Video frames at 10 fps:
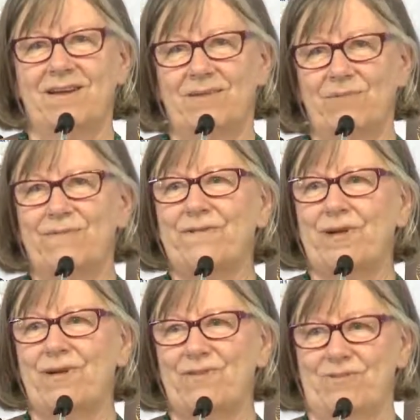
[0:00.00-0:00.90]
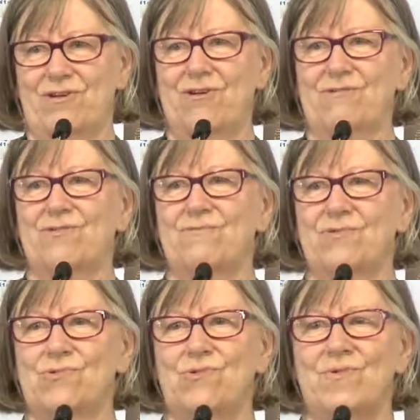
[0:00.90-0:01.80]
we follow the golden
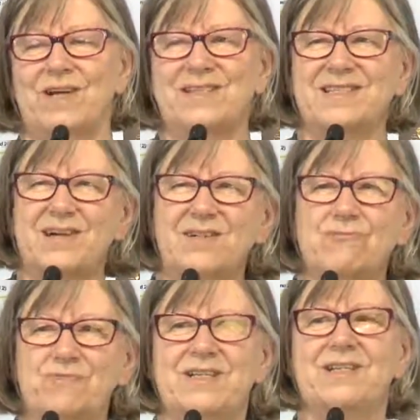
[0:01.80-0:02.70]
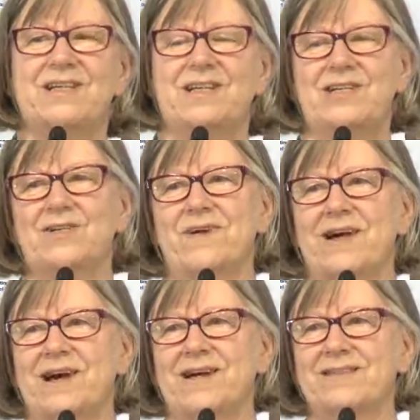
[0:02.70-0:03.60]
rule. It's as though it's written in each of our
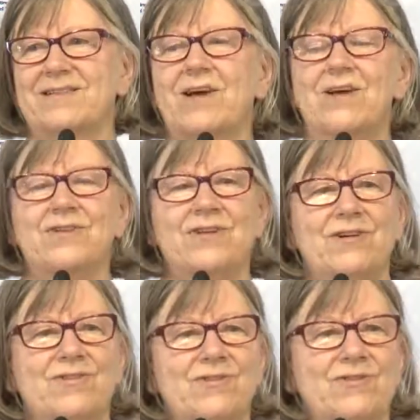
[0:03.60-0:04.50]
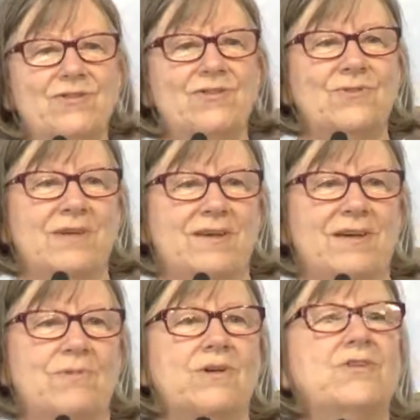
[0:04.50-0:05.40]
hearts. Don't do to another
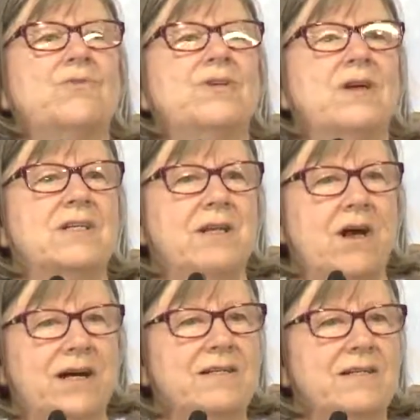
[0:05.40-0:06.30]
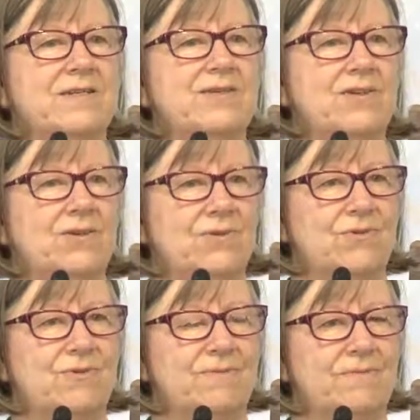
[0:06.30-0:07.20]
what you would not like done to
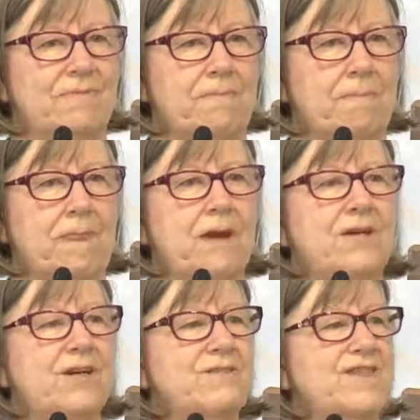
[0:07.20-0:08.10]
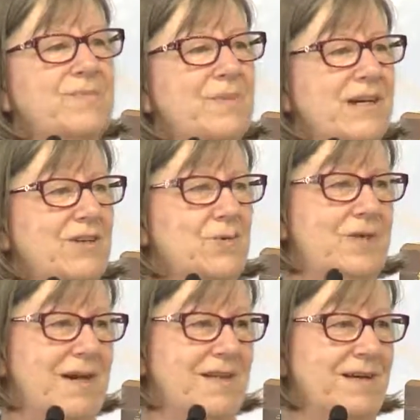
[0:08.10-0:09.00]
you. Don't speak to
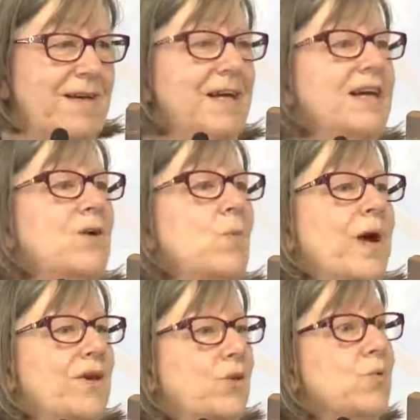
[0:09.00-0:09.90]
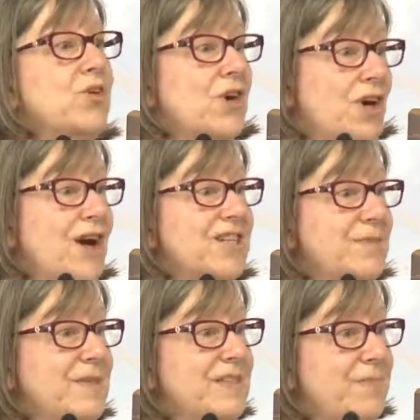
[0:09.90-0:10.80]
another in a way you would not like to
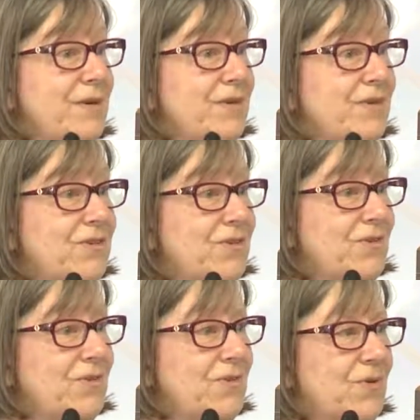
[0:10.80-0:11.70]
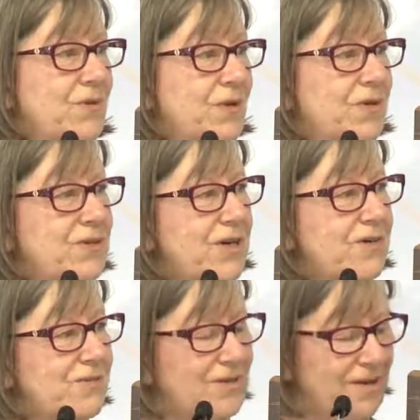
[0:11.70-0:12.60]
be spoken to. Don't